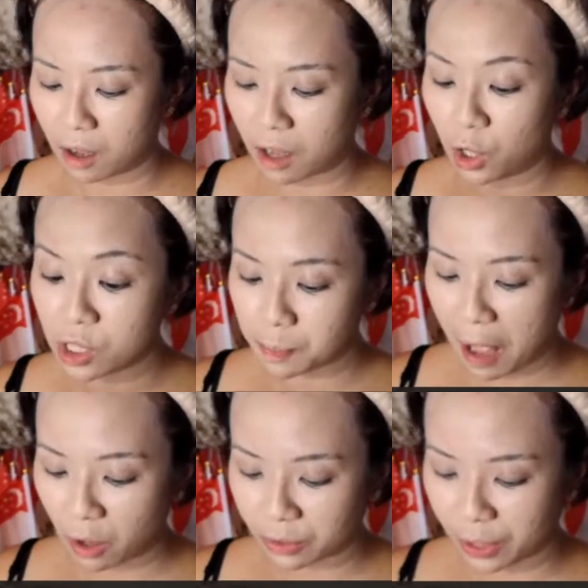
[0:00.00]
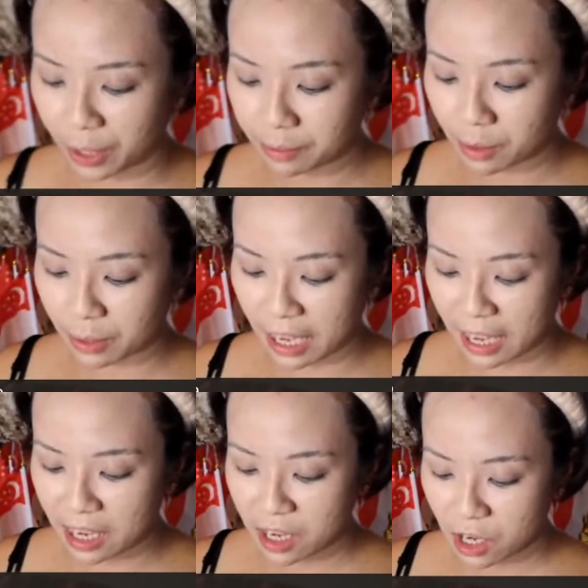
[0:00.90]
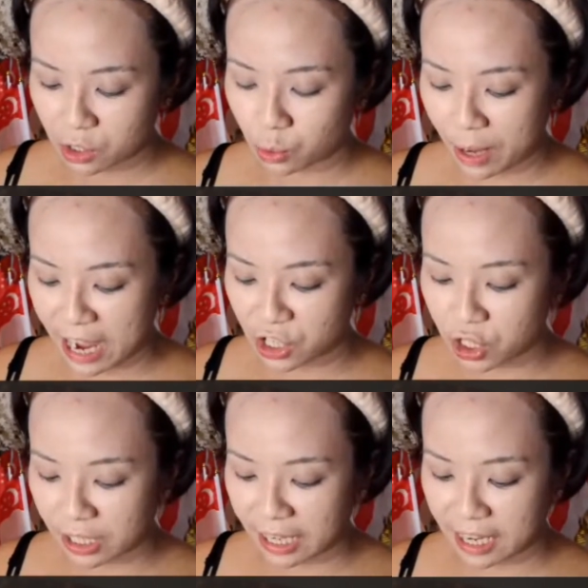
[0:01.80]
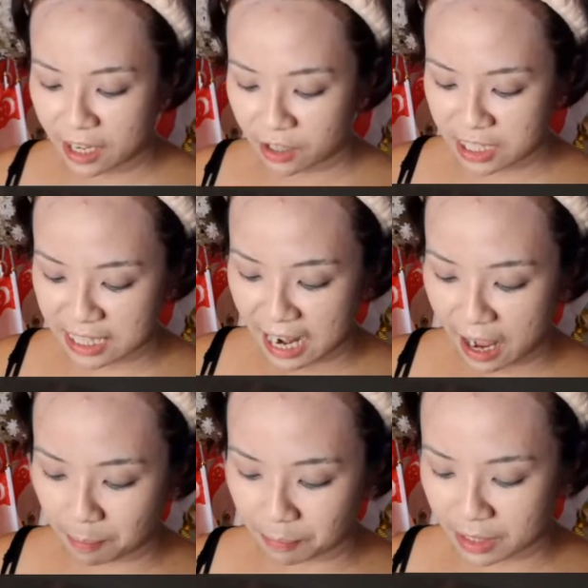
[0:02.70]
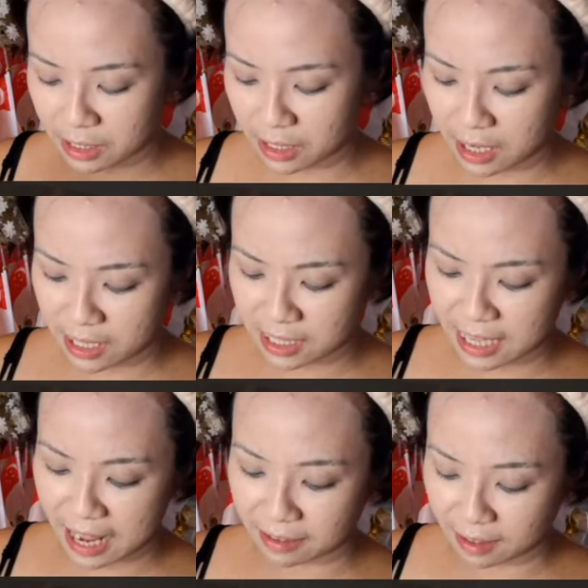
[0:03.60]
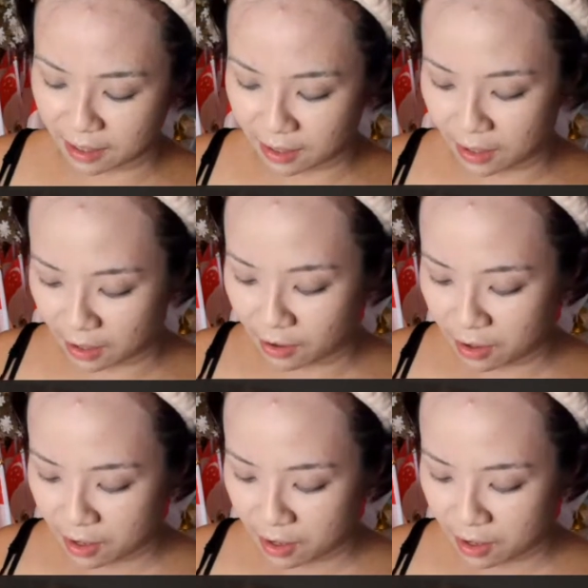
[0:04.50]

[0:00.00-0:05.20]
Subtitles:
loose powder, okay, to actually set the